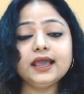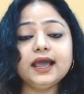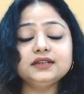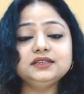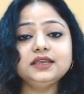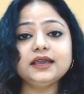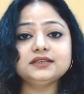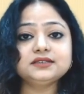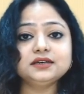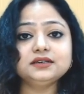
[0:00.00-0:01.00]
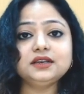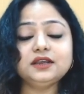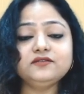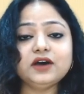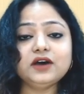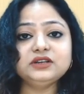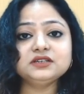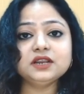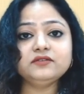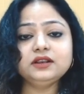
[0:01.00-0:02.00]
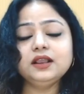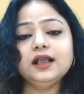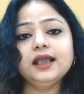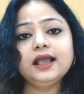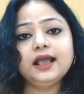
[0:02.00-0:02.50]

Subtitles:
at the external environment level,